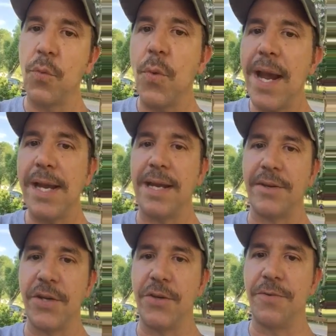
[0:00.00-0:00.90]

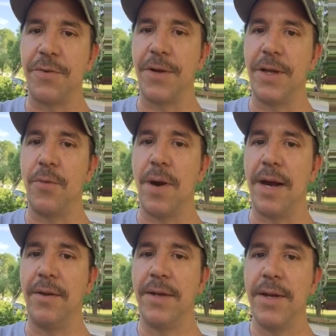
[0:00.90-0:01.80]
waiting to do for a little
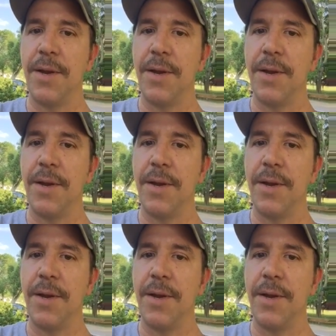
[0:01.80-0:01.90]
while